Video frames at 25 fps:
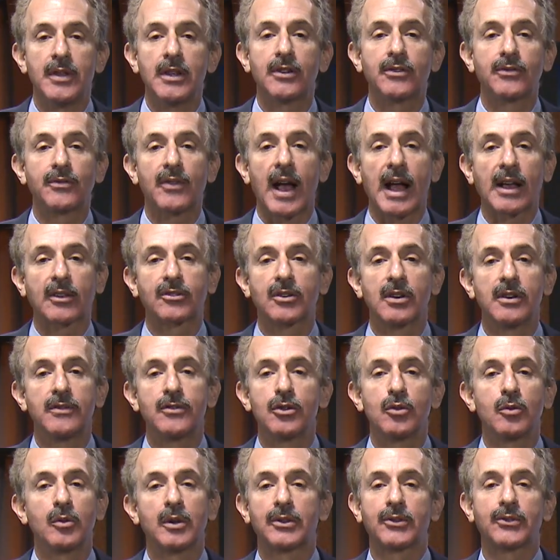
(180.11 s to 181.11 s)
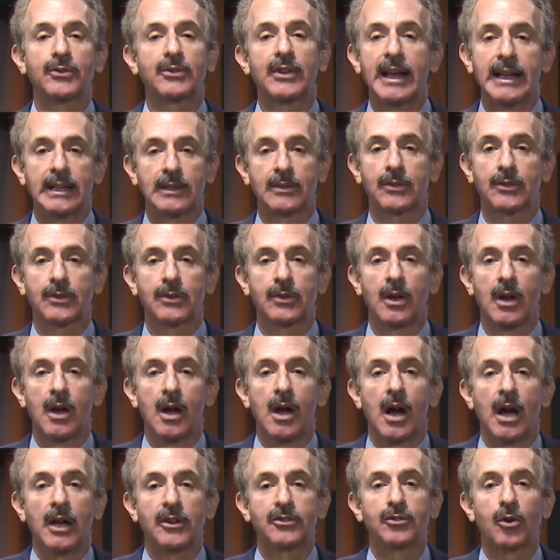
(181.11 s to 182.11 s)
These facts give you a sense
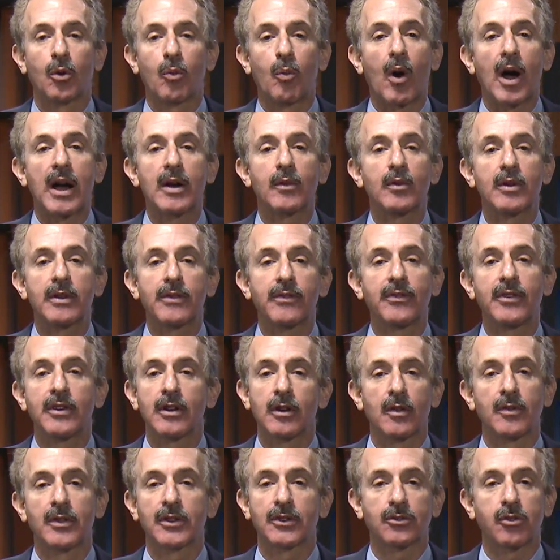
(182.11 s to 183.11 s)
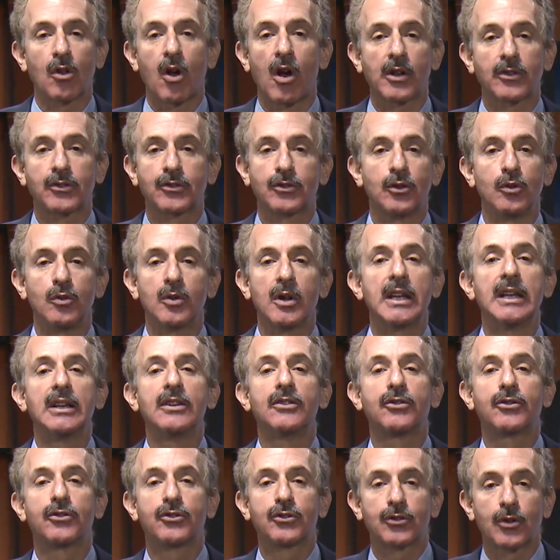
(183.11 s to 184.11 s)
as to why we feel this lawsuit
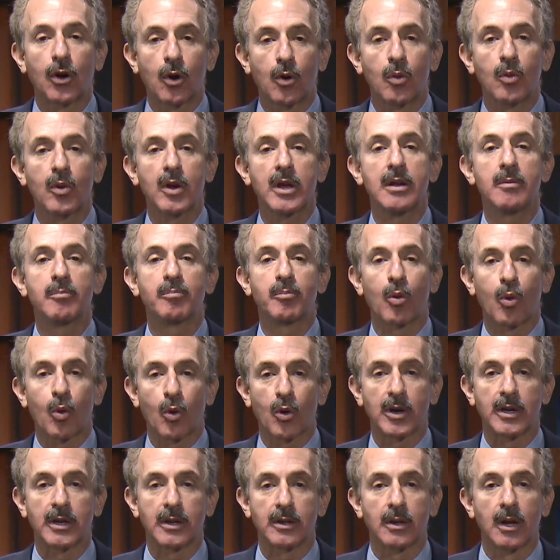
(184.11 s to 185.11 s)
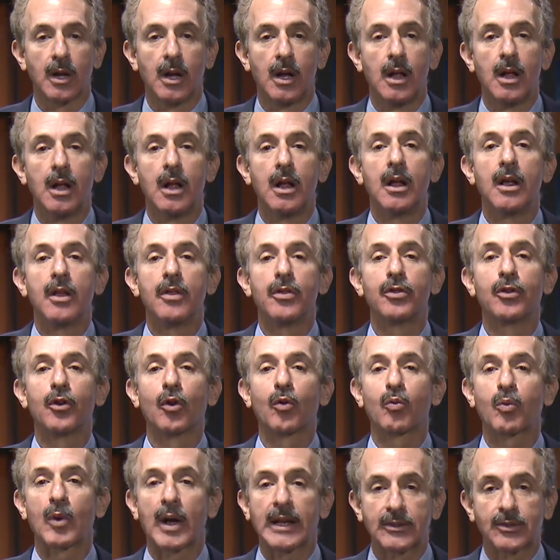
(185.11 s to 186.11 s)
is so important. The
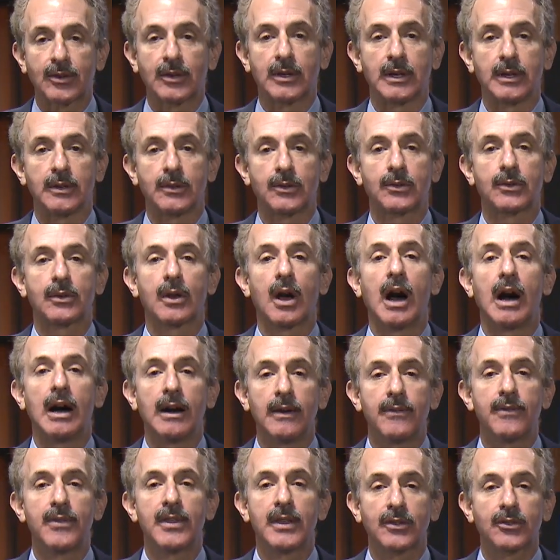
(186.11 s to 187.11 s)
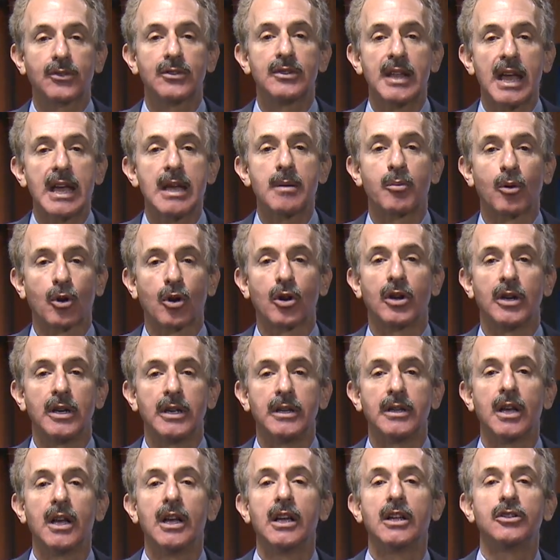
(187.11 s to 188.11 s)
residents of this
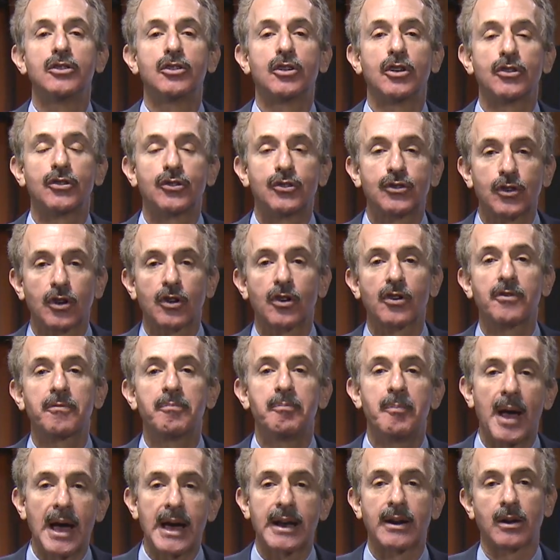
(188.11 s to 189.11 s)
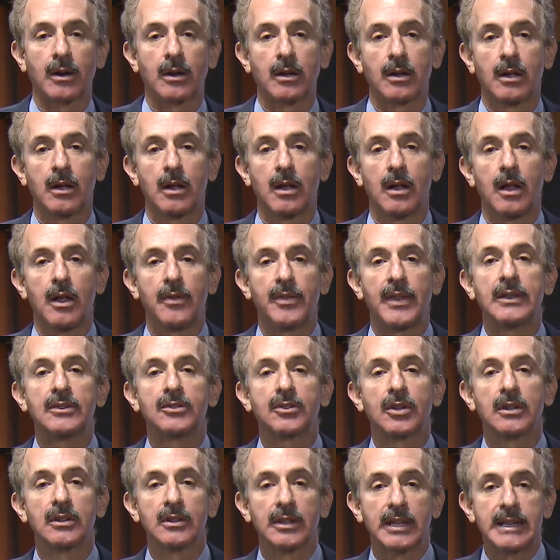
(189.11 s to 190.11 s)
neighborhood deserve better than
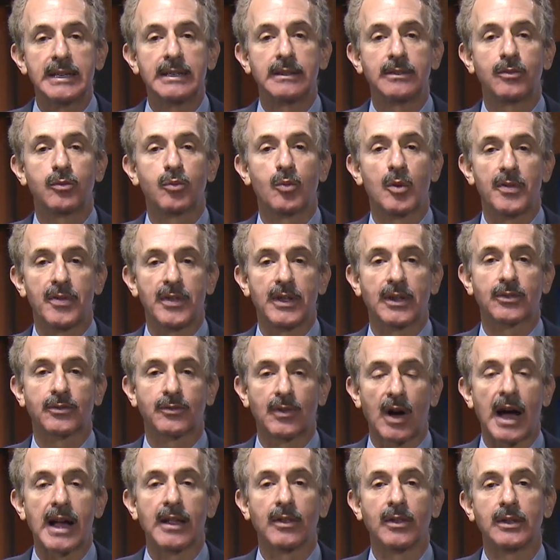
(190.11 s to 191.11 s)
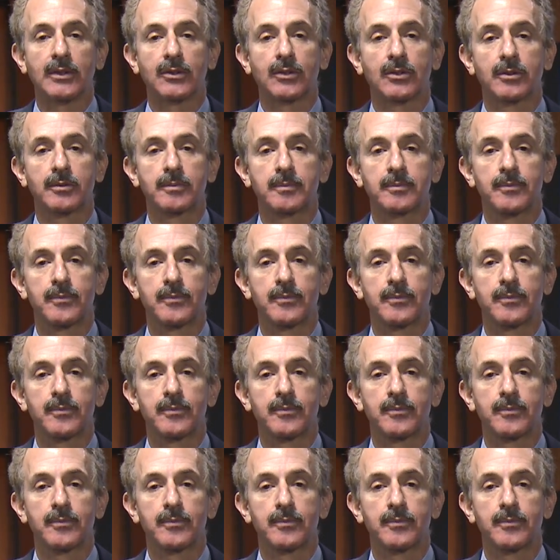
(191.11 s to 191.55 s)
to live with this violence.